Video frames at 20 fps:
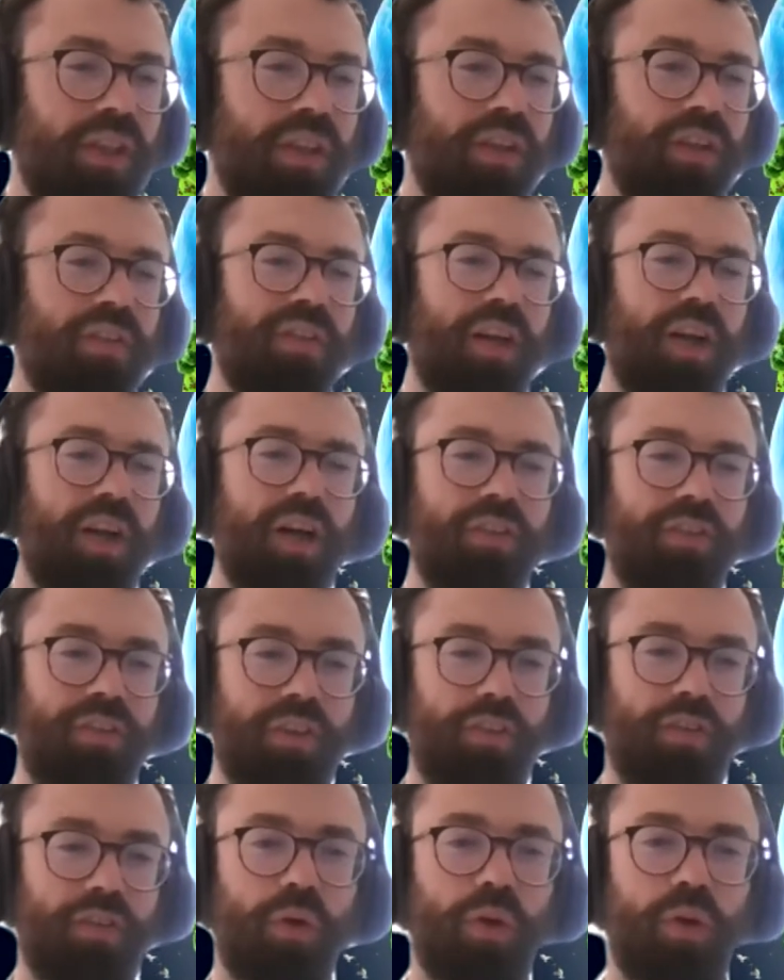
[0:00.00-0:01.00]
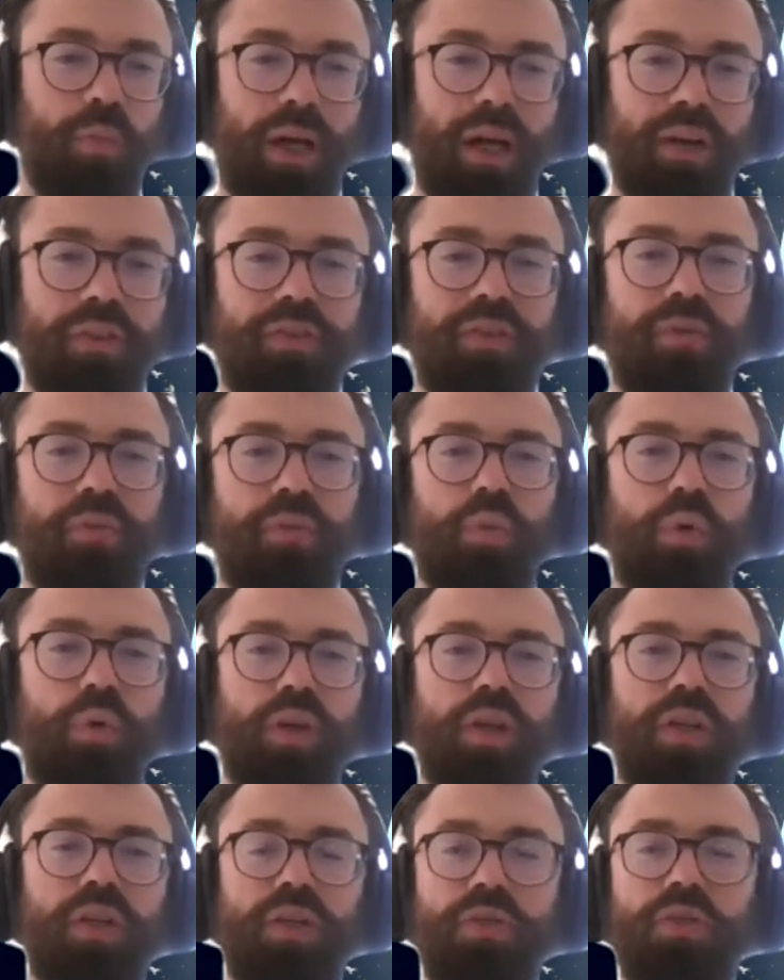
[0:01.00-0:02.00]
For us, it's all about
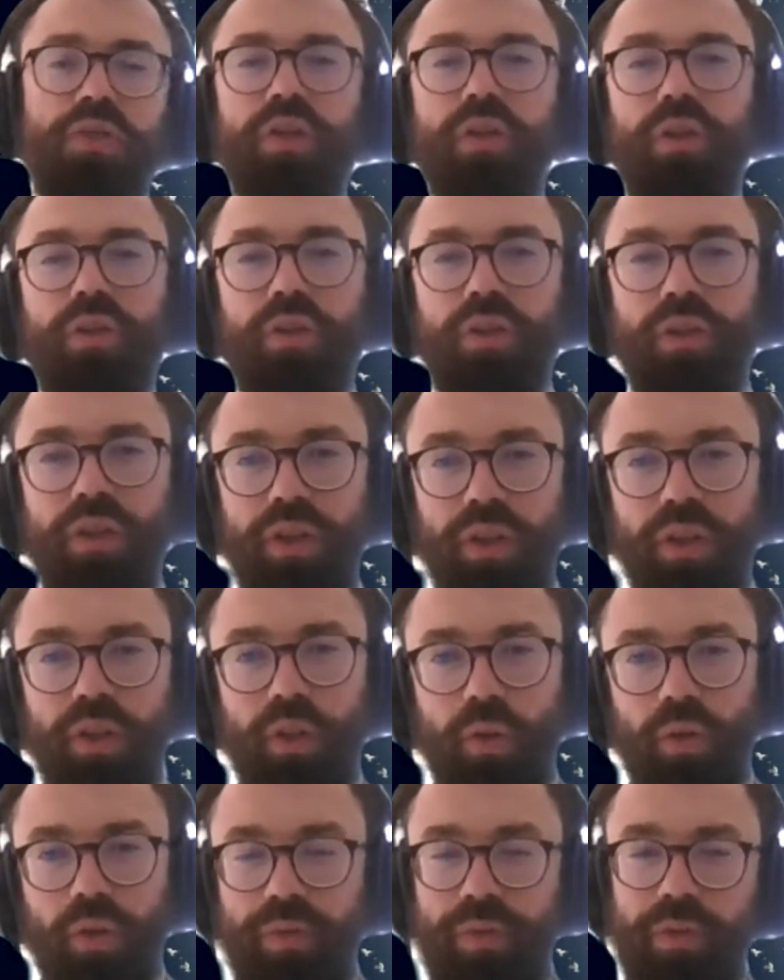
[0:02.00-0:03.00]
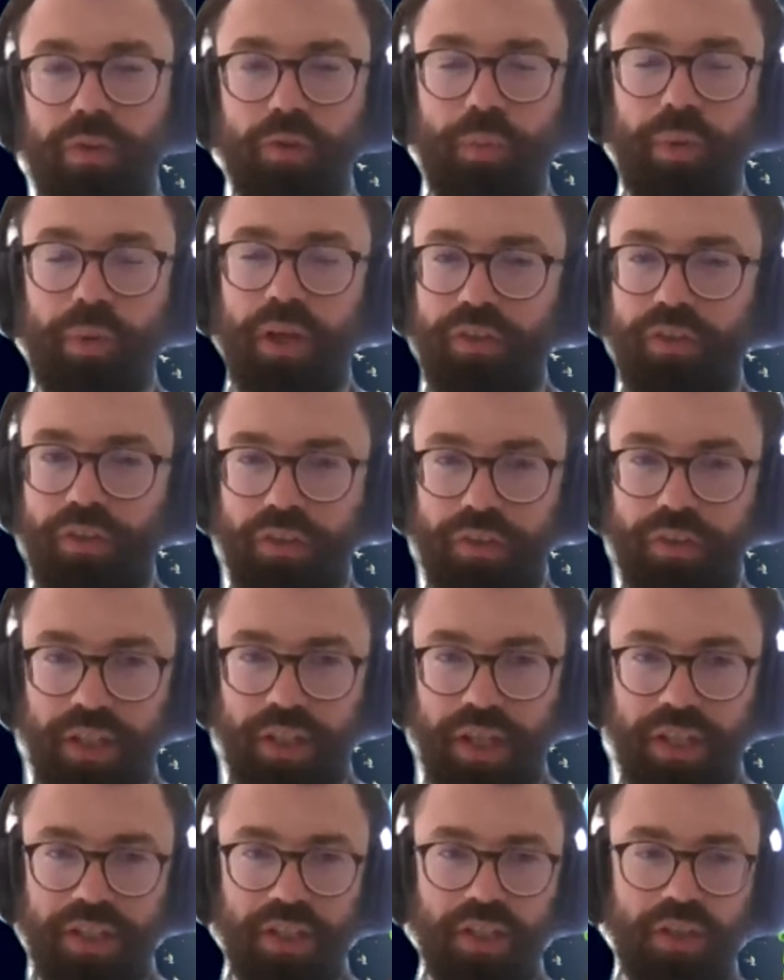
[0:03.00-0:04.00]
what can you do with people's personal
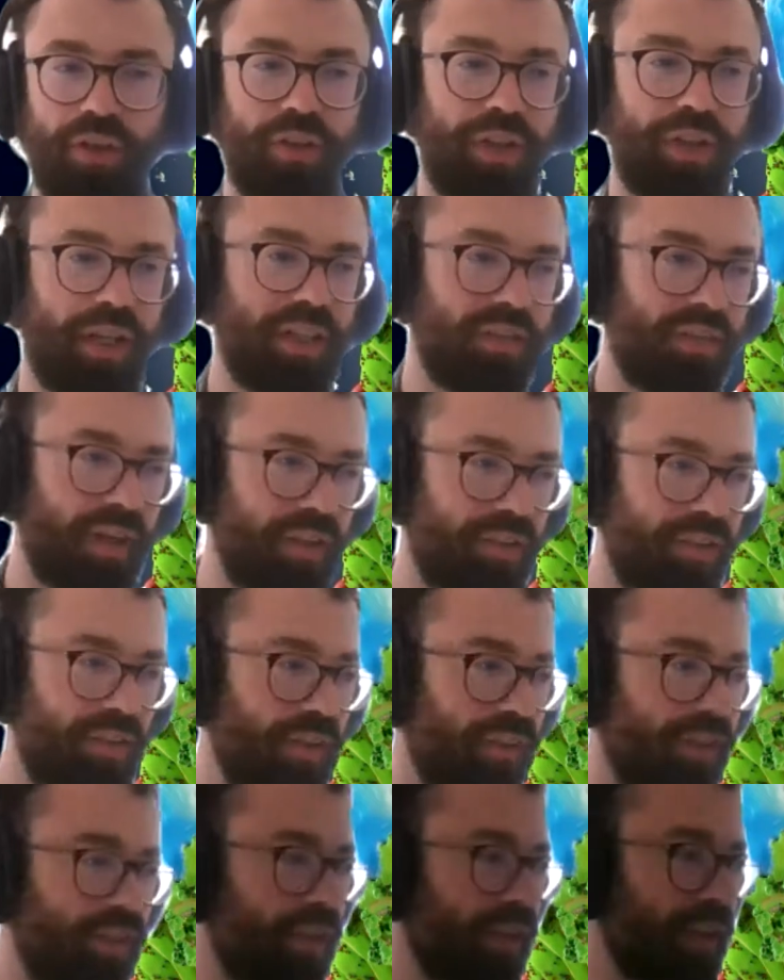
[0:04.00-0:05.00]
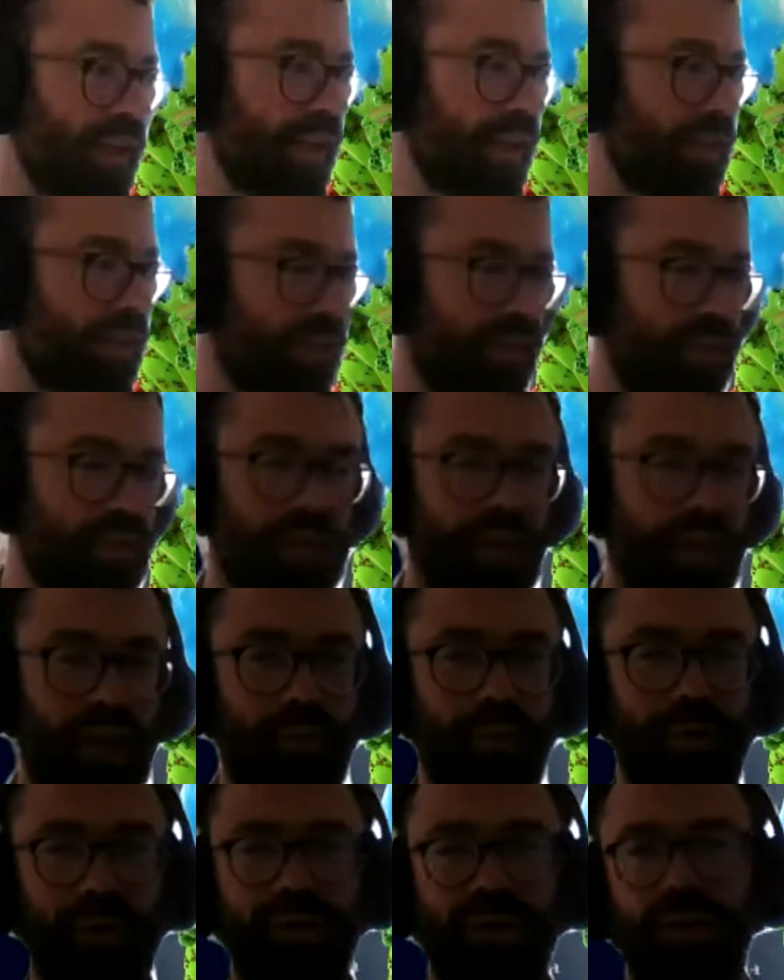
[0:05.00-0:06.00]
data on their devices, on their consumption
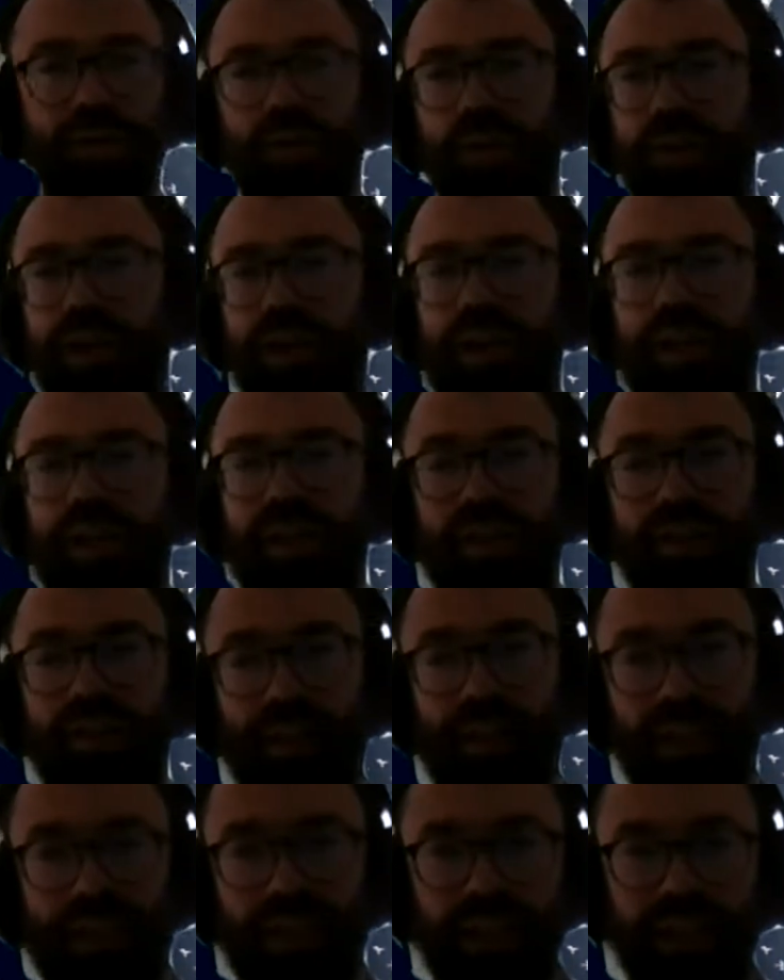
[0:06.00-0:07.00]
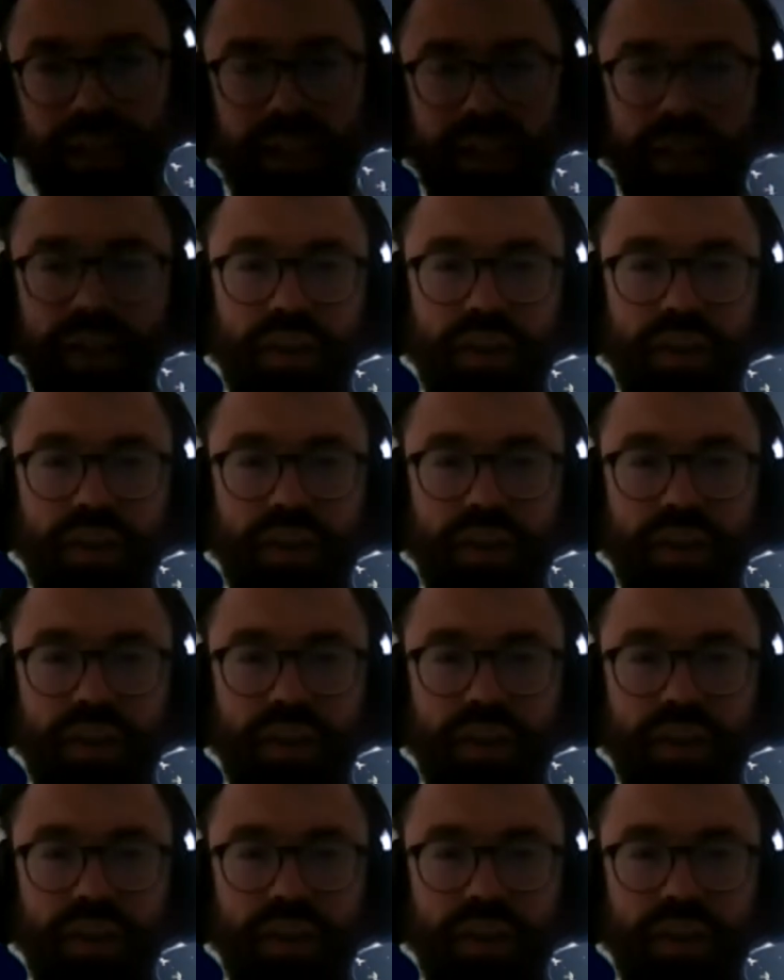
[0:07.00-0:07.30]
habits, on anything really,